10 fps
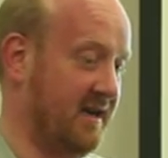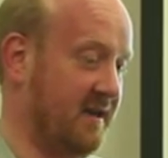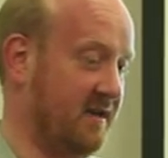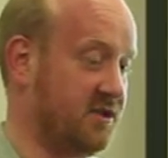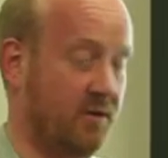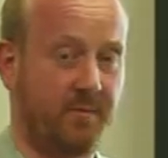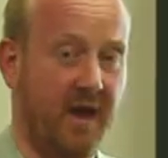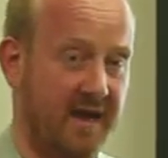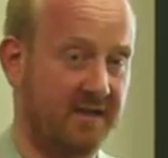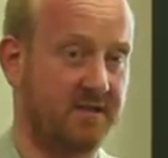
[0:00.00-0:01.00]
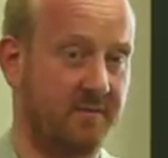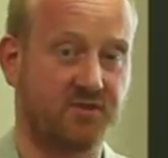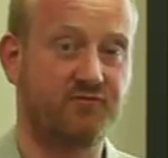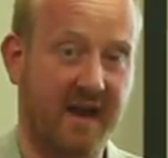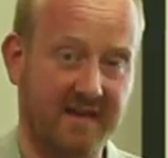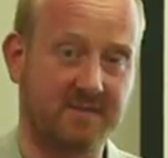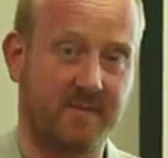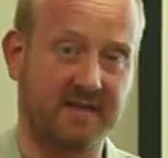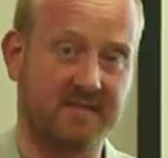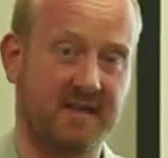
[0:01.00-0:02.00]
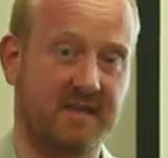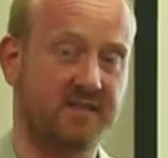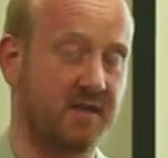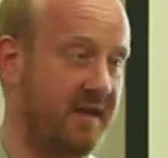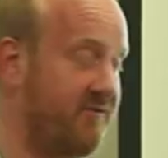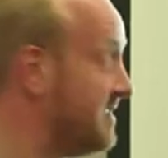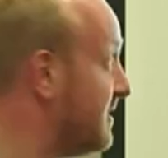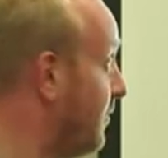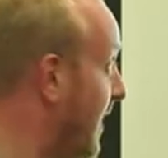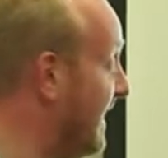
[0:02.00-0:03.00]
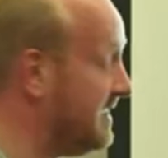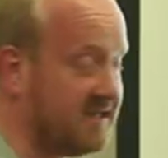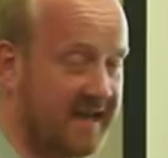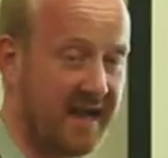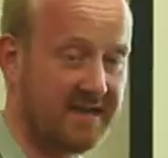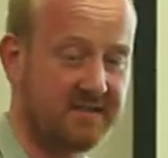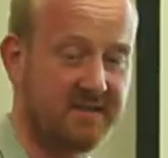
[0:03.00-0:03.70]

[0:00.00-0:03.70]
stop paying so much rent, basically. So there is a way to get the